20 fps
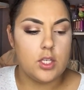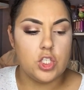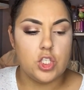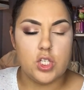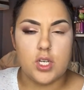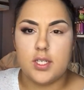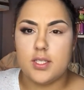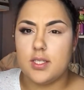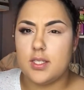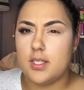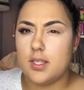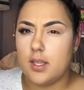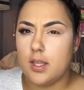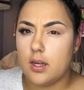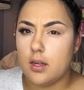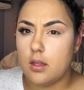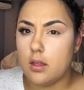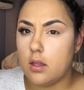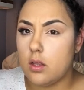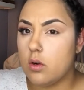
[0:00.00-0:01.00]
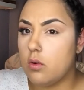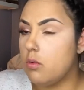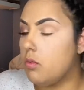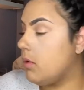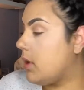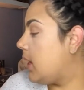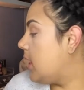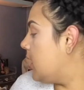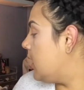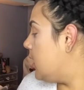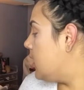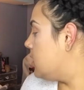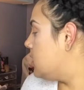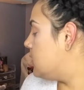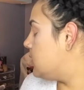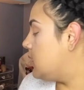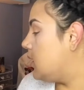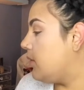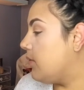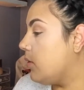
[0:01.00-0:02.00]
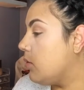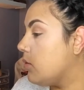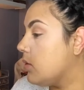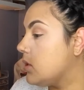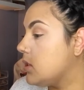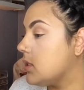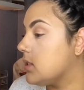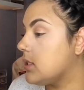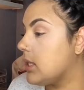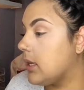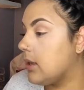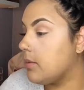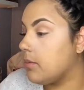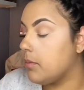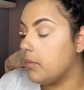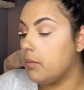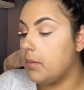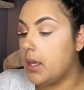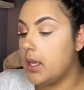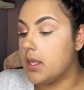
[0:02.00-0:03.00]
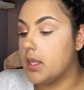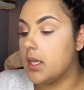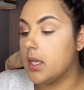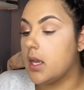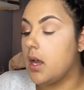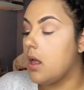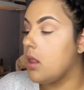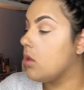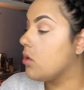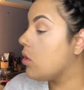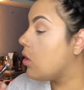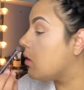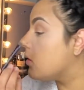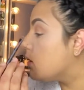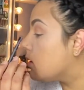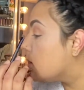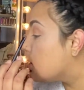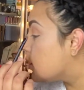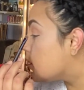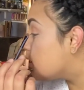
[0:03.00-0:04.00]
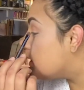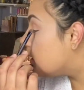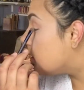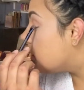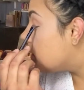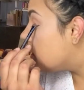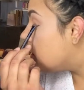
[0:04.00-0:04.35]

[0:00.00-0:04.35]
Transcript: just to get it a little wet and to see if it would just like make the color on the lid